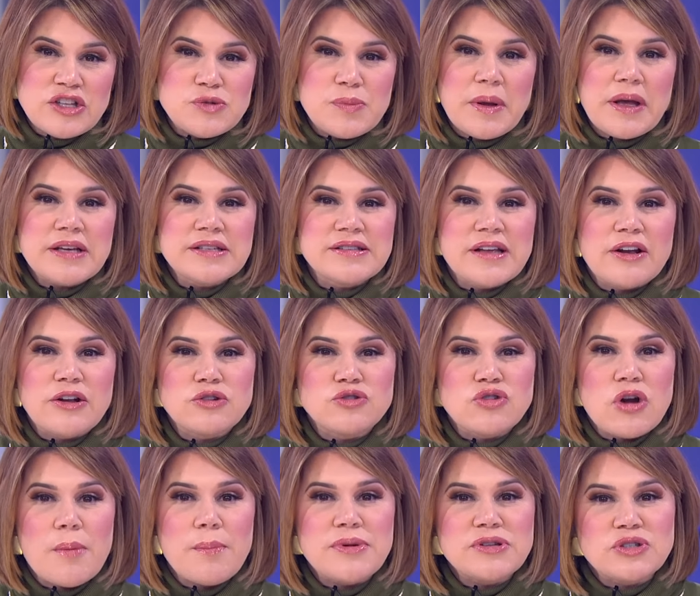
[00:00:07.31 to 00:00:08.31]
That's because
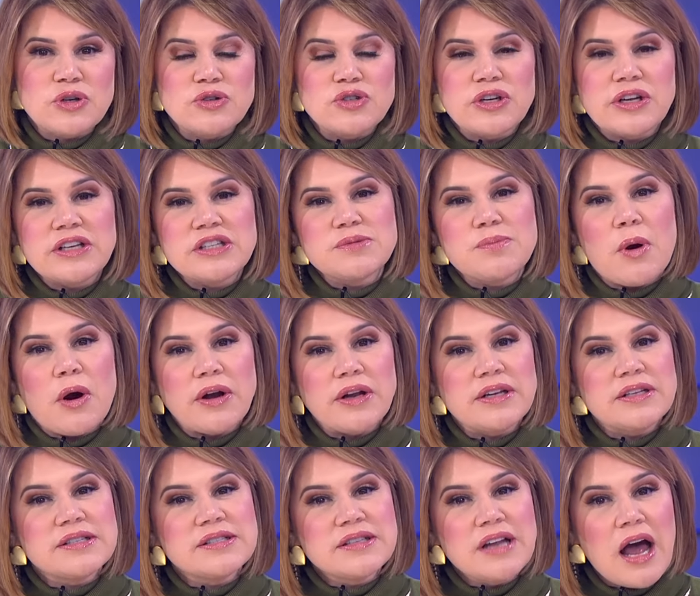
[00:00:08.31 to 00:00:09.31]
Donald Trump is urging his
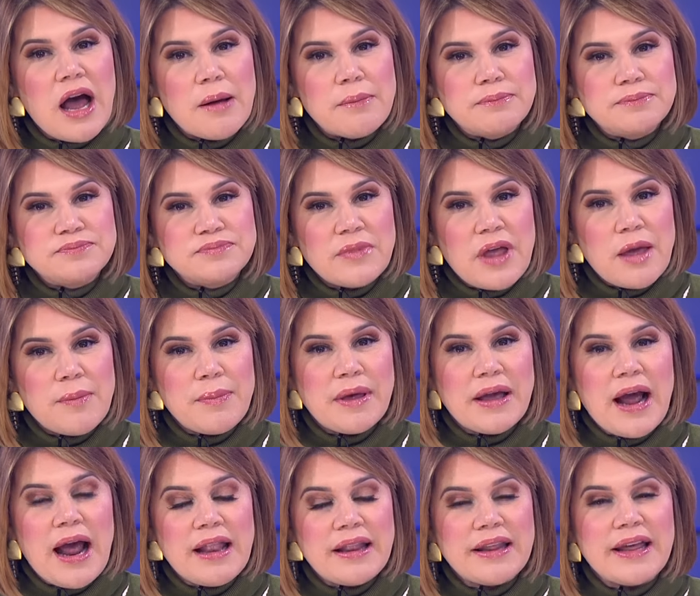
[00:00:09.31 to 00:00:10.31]
party to stop.
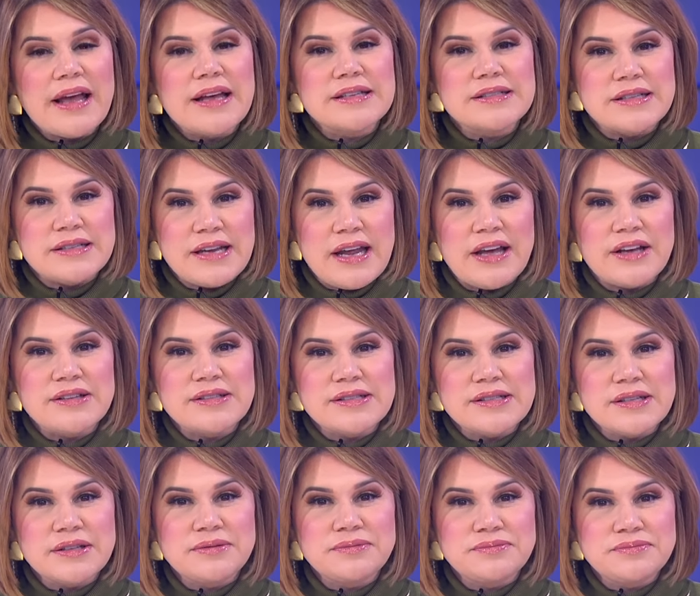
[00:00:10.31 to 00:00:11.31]
Amy Kiley has
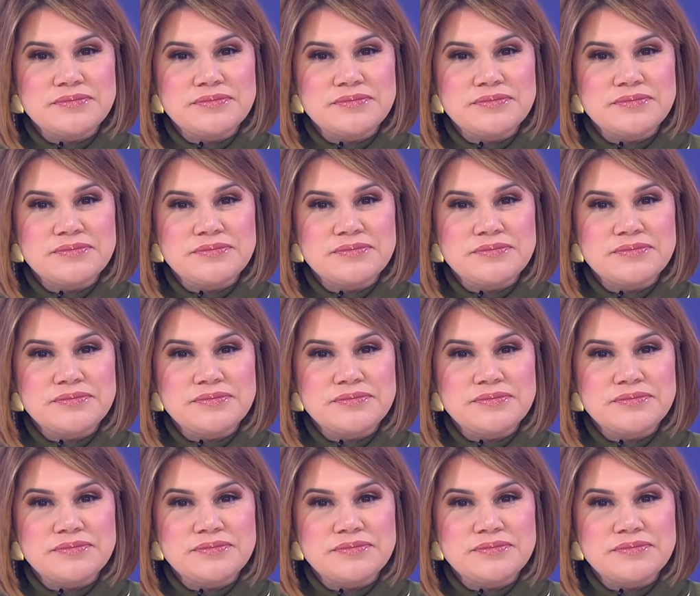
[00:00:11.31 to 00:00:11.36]
details.